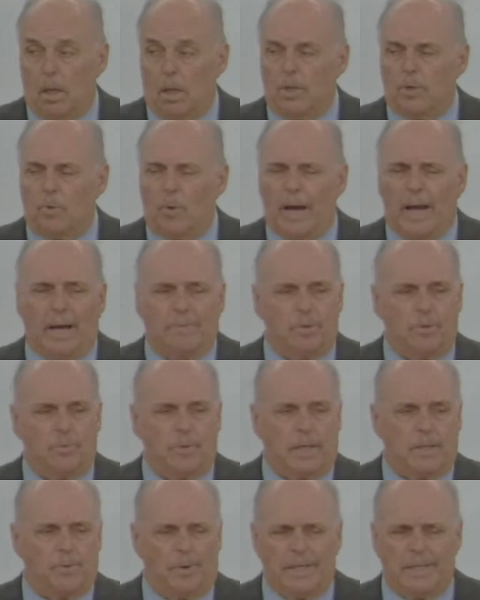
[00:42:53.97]
Do I have to do
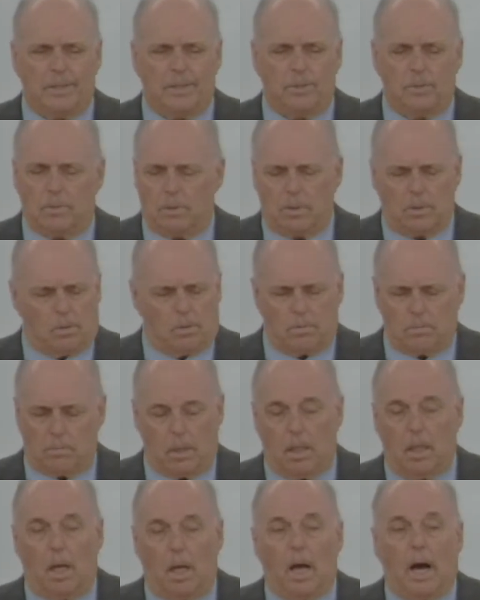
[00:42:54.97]
that? Do I need to? No.
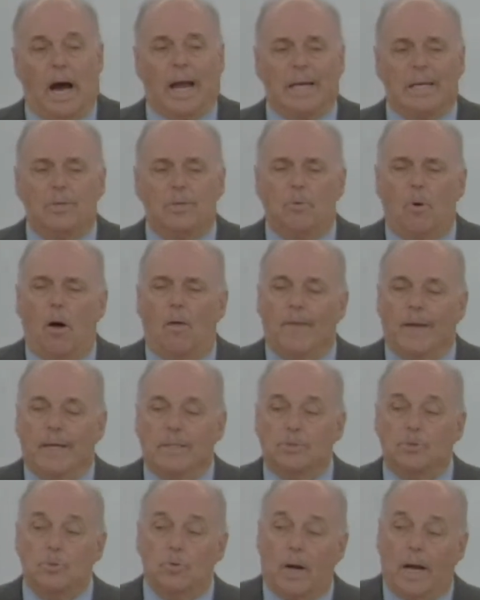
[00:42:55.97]
I can do all
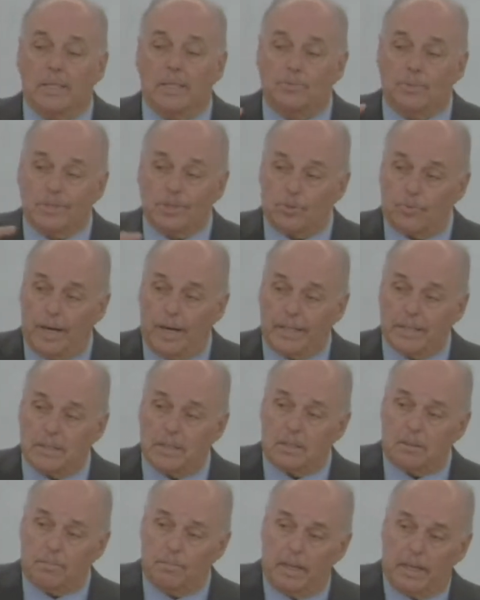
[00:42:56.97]
things through Christ, which
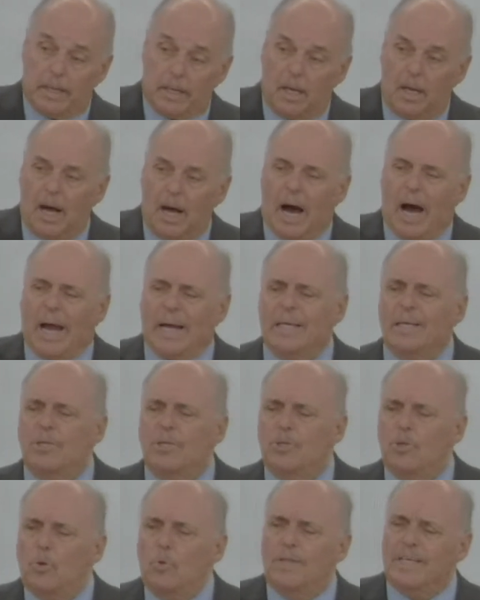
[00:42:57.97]
strengthens me. I can
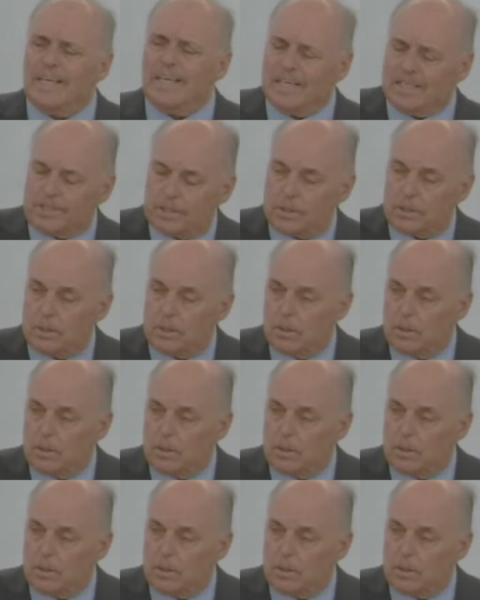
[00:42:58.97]
do this.